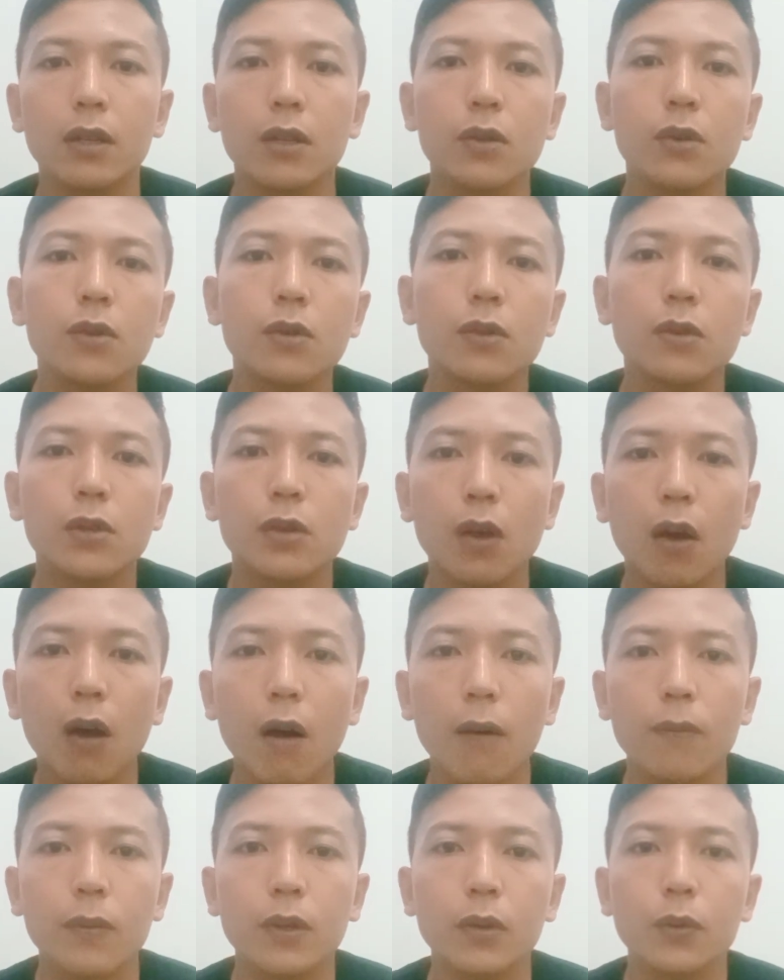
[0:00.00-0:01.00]
use
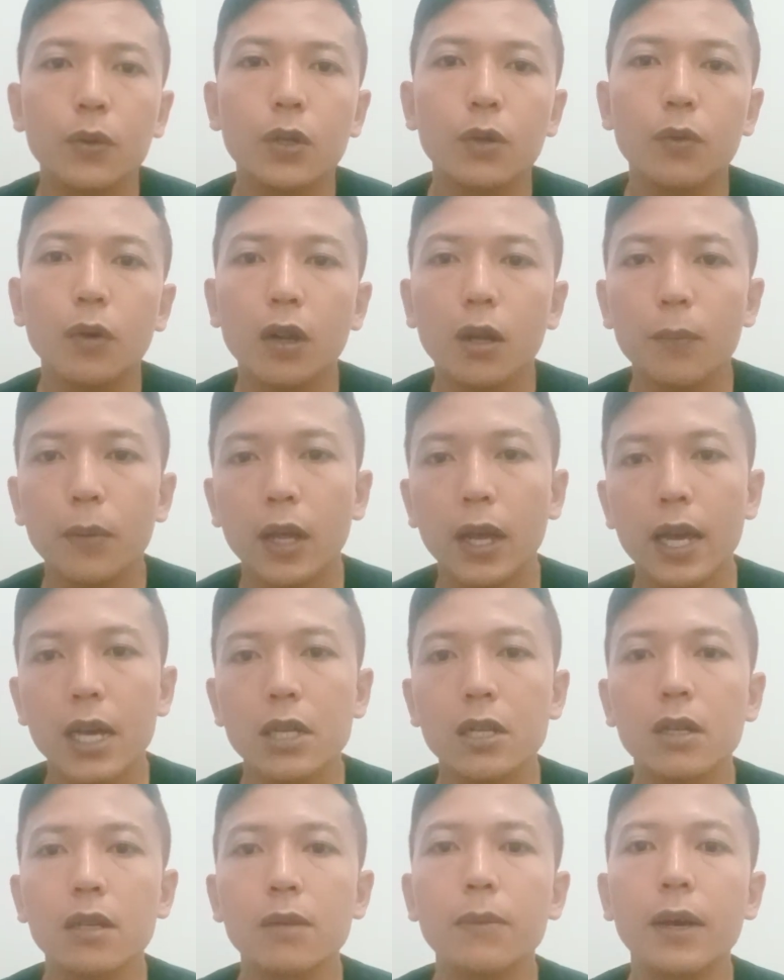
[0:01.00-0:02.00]
of the Woodwall
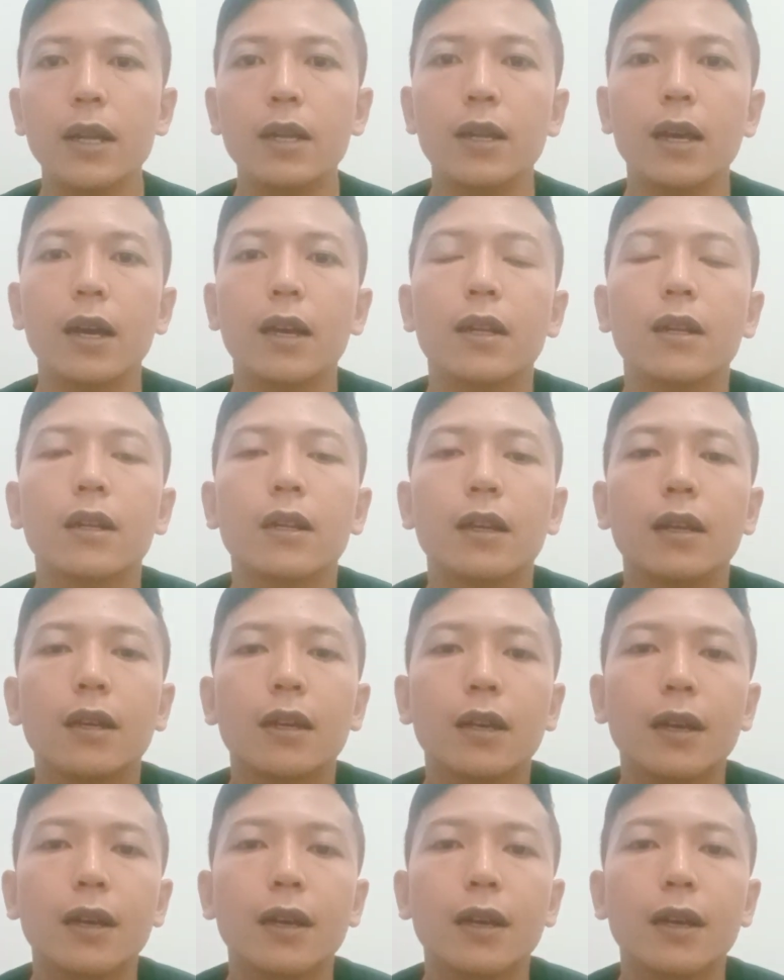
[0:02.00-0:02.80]
application media in